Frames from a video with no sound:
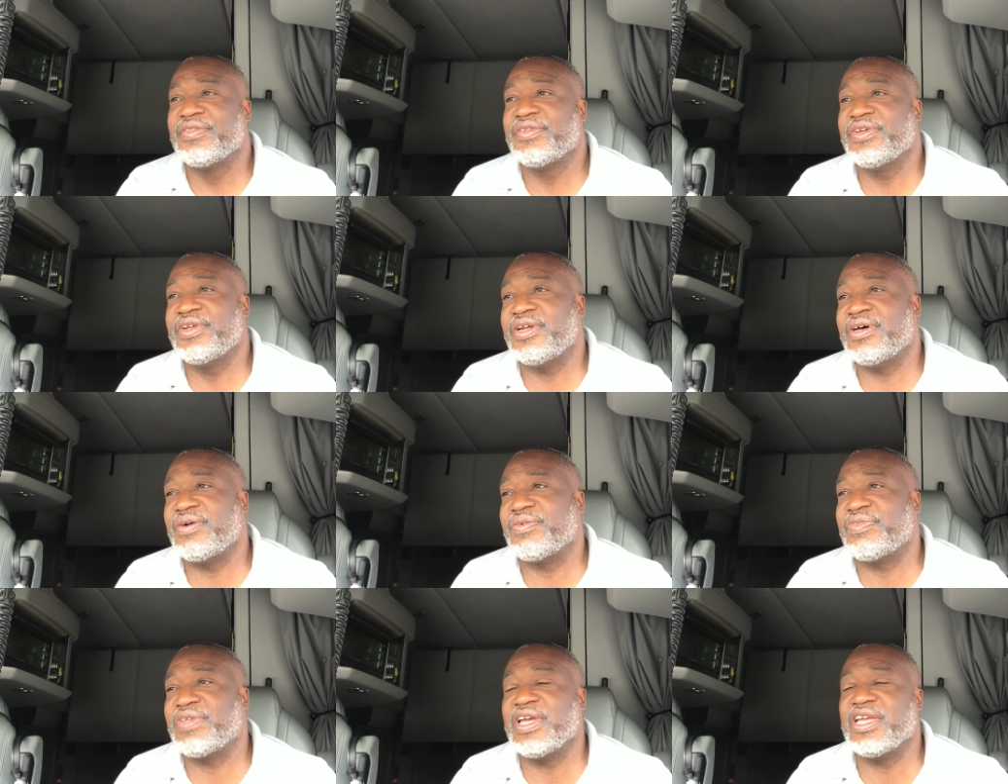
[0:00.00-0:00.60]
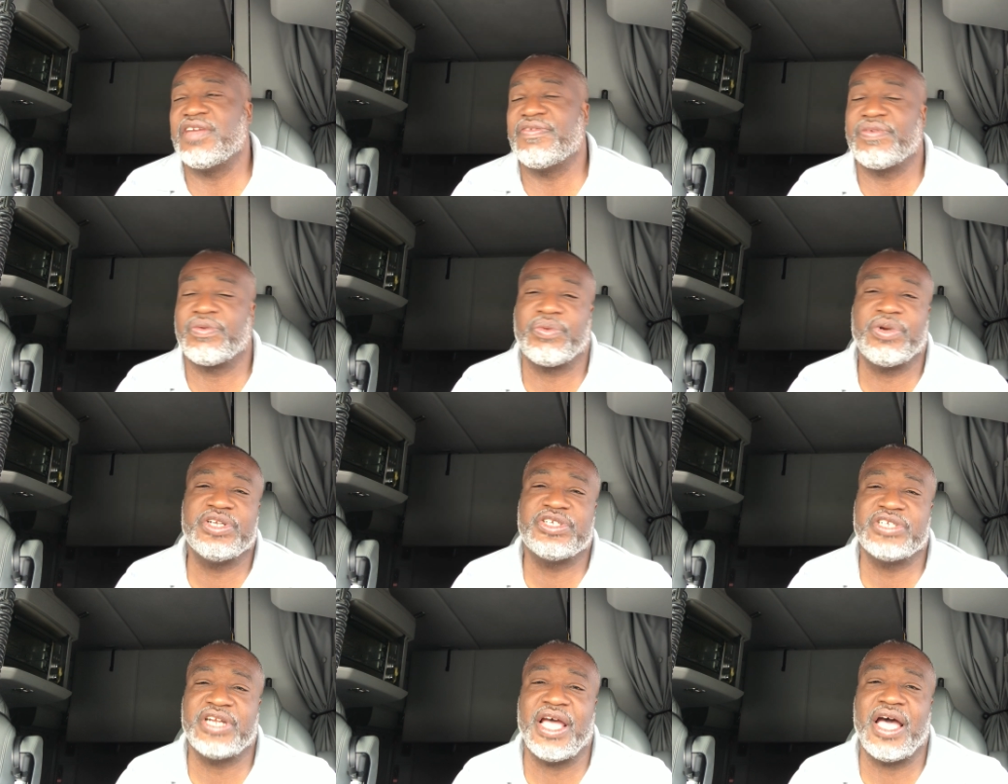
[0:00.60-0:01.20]
you know, thank you for
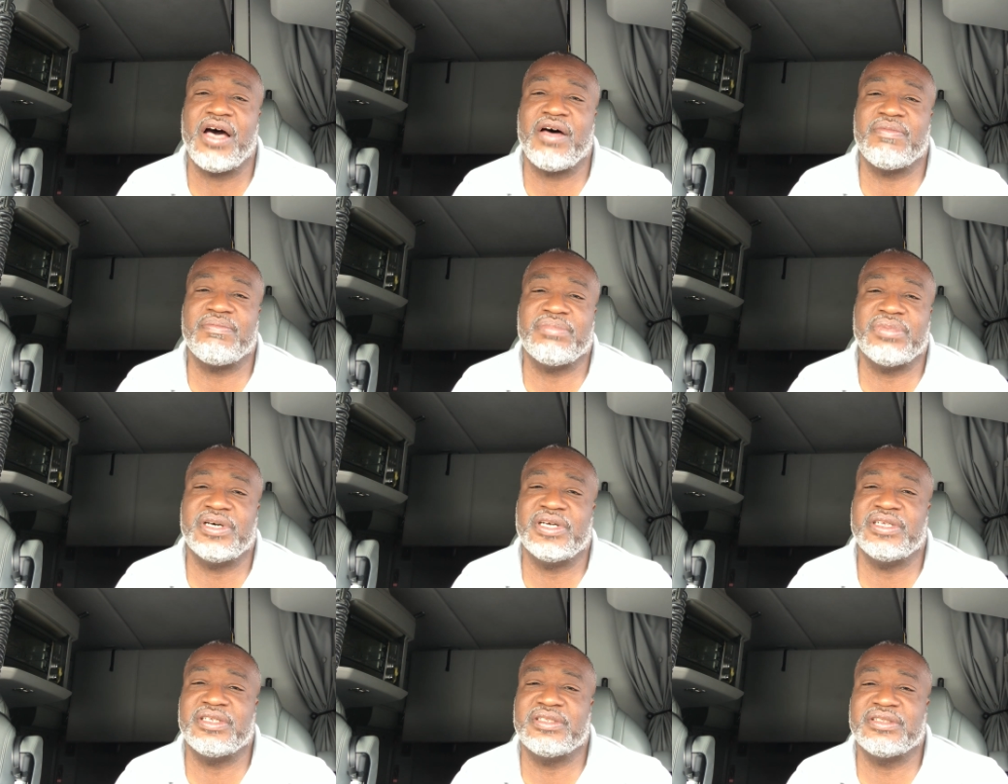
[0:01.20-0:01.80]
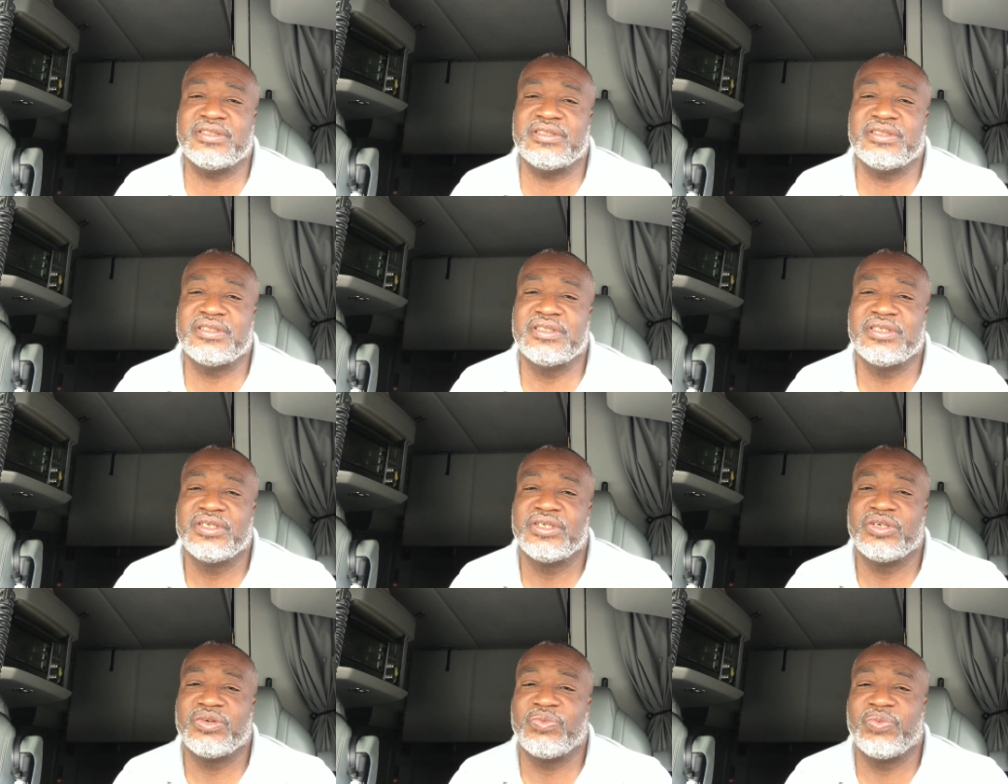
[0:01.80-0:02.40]
reaching out, but
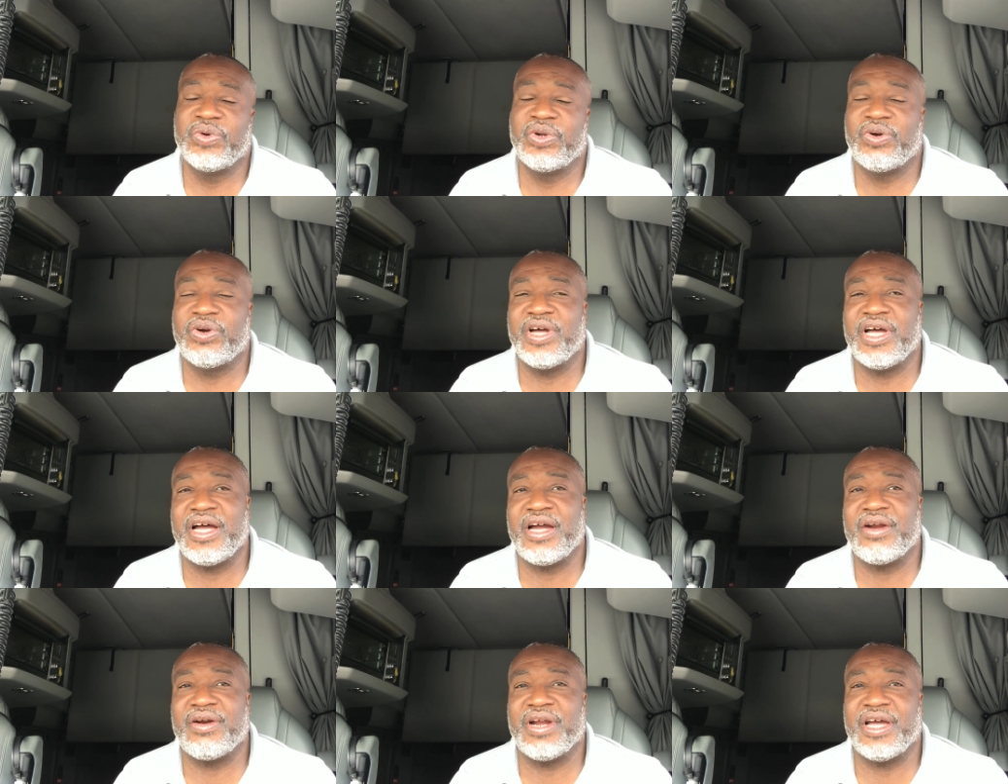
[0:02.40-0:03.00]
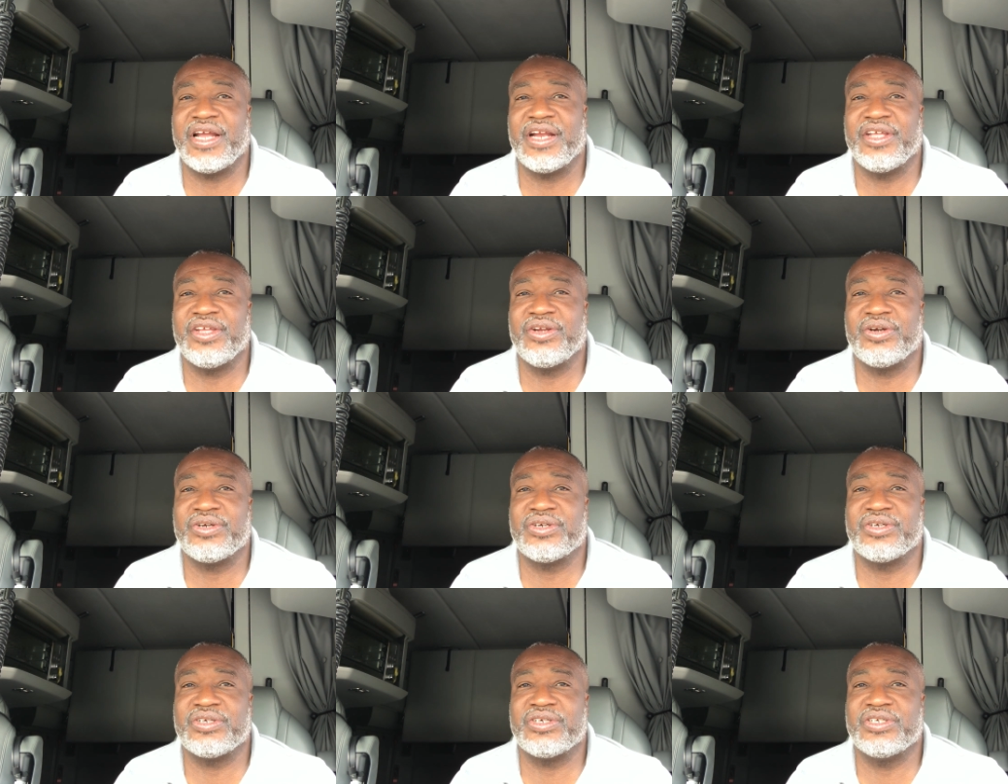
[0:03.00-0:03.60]
we don't hire out of
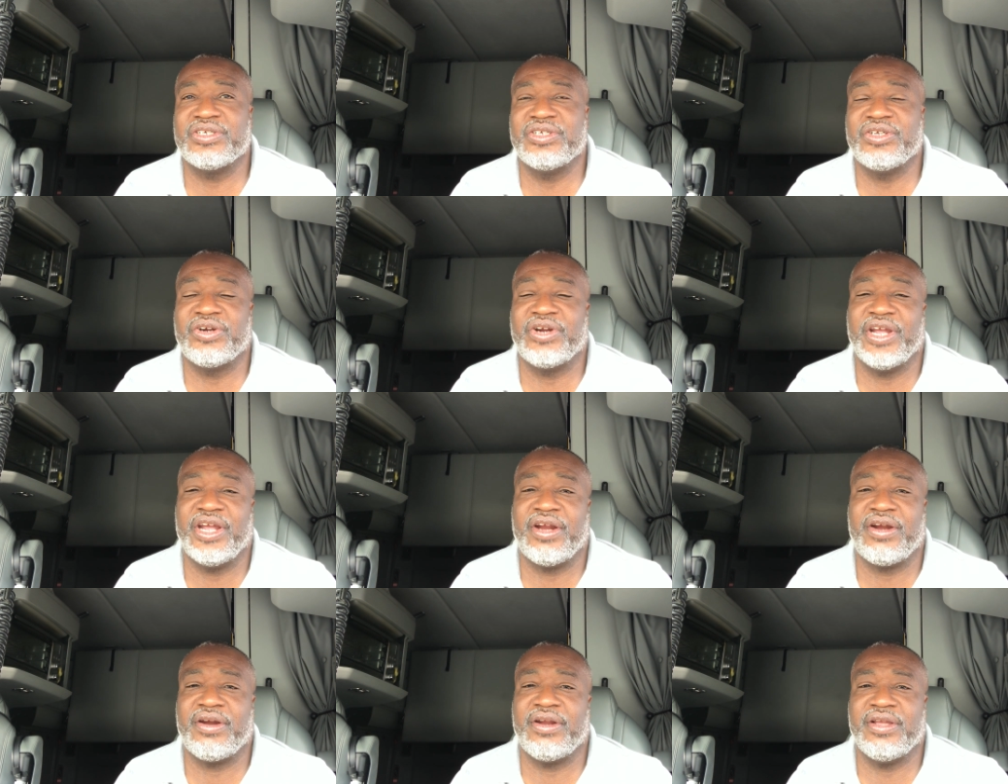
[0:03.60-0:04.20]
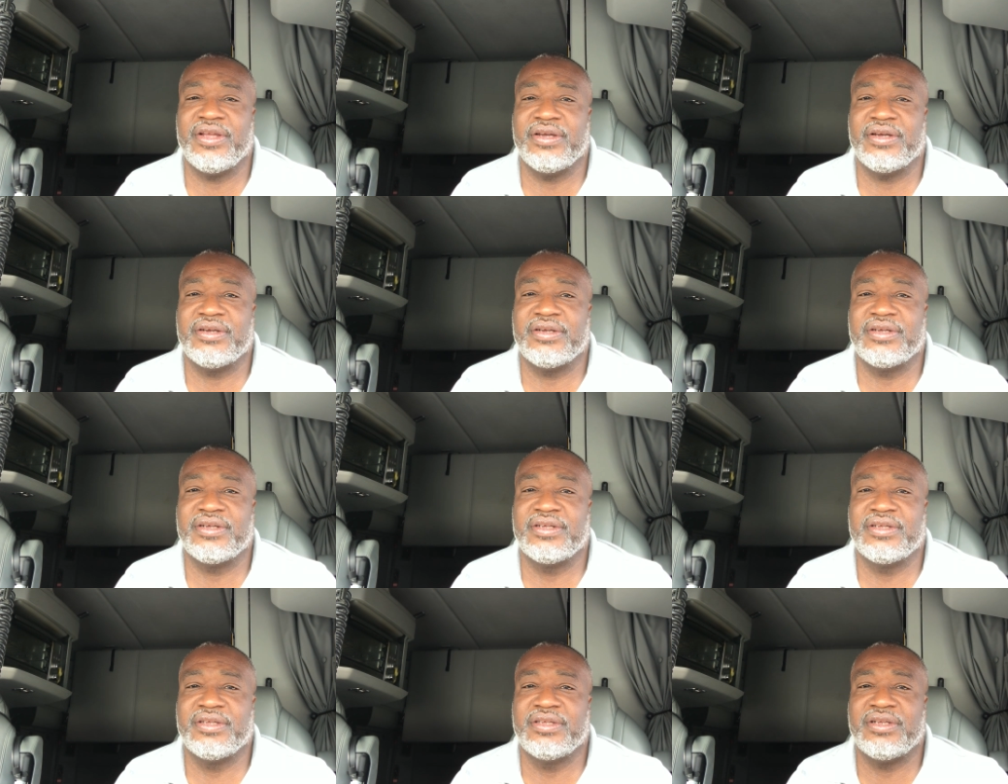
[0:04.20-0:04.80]
your area.
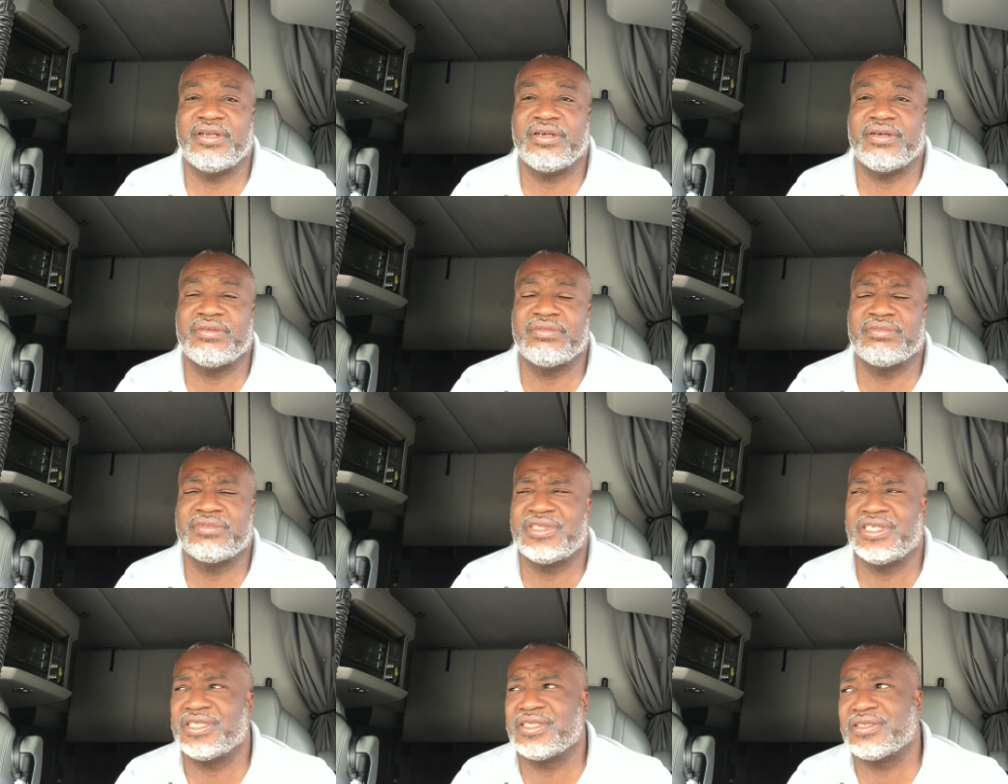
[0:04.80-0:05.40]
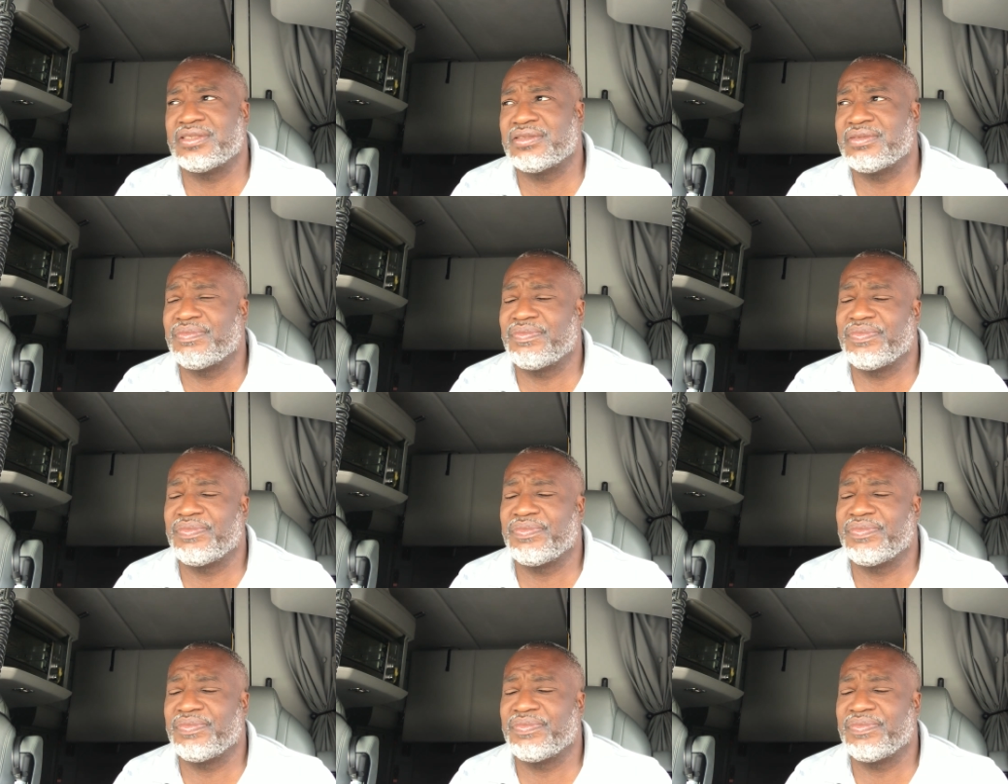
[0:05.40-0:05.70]
You know, just.